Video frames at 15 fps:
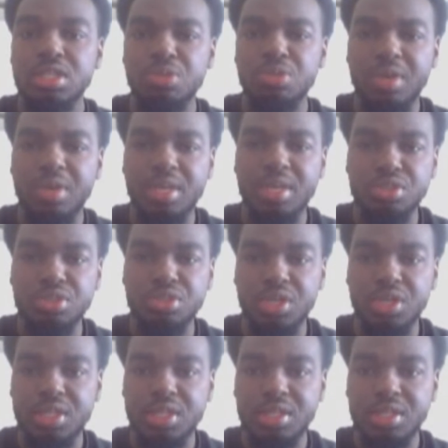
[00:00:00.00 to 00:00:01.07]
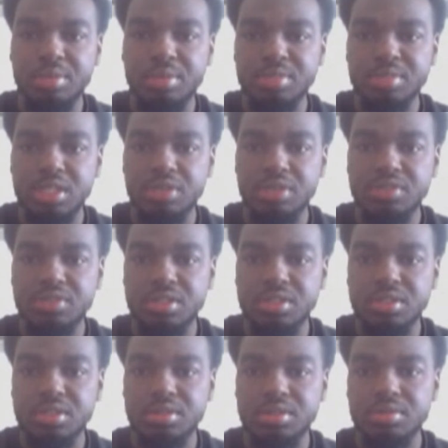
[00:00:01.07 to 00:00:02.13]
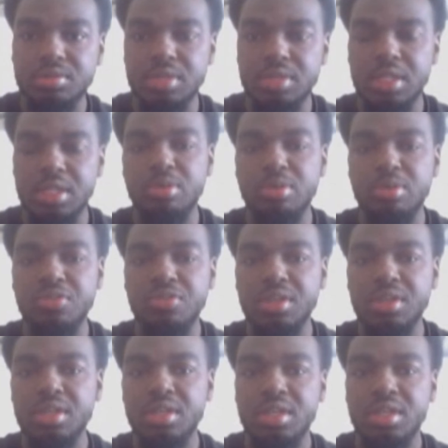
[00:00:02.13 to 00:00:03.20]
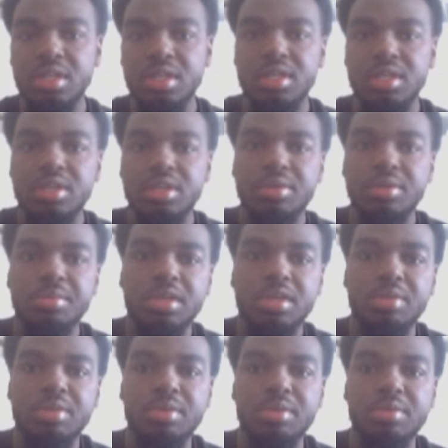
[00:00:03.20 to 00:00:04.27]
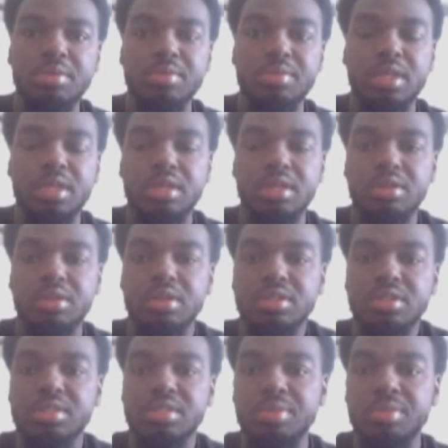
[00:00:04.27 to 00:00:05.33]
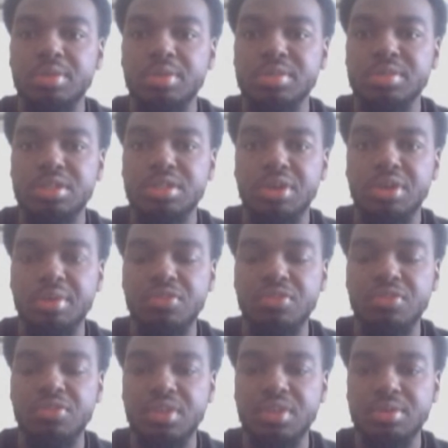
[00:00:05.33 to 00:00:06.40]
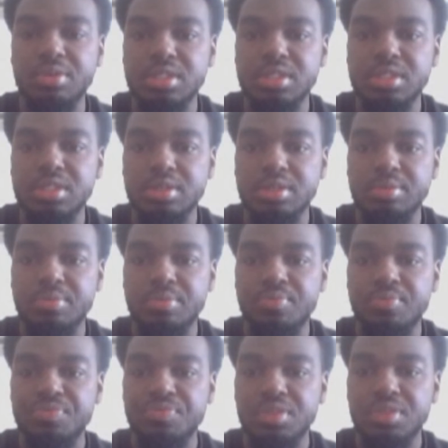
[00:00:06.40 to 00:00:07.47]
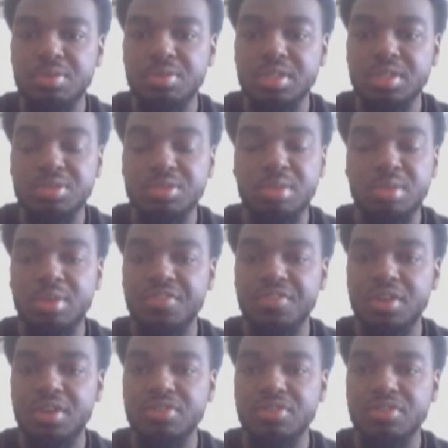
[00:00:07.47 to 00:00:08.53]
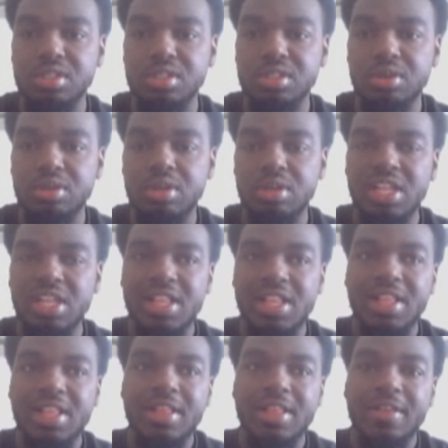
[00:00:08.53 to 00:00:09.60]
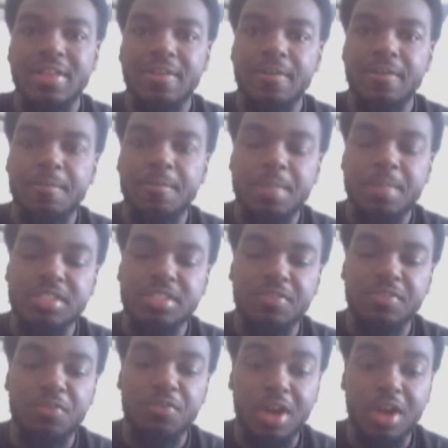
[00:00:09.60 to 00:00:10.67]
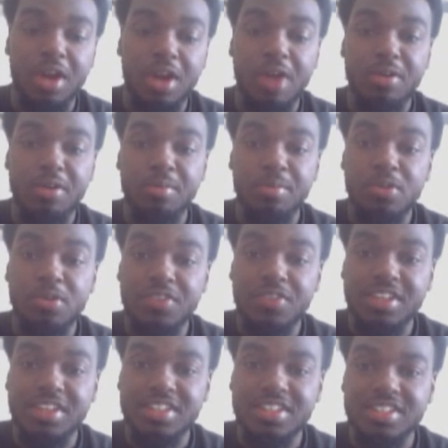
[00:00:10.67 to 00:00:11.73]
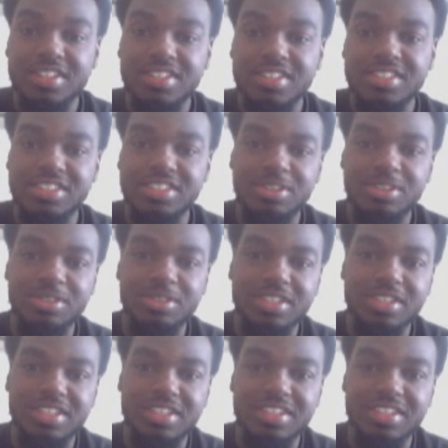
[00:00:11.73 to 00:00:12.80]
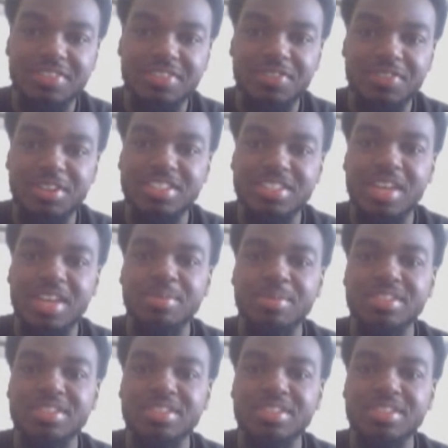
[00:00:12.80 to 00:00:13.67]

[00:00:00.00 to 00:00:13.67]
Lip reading: the way he portrayed themselves in the movie. But to me, it was a great movie. It's one of my favorites. So it's a 4 hour movie, so very time